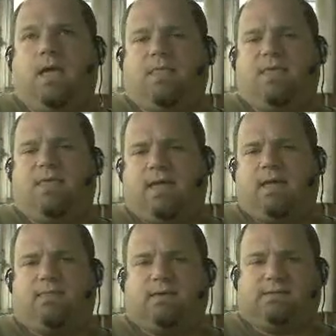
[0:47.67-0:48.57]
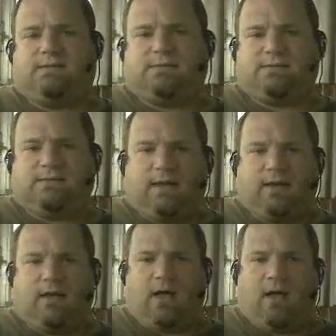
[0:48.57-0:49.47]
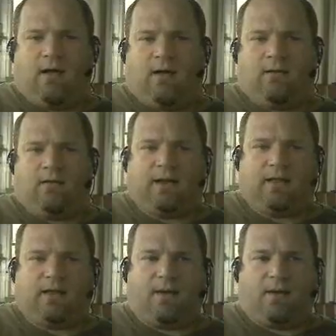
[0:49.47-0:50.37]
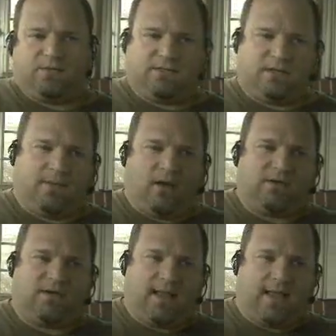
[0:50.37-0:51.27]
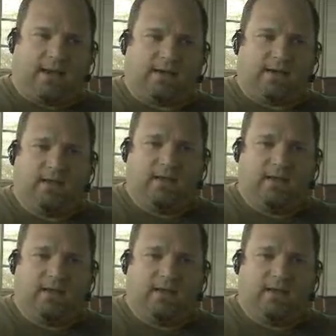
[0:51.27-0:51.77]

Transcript: they had this thing all telling about what's coming on tonight.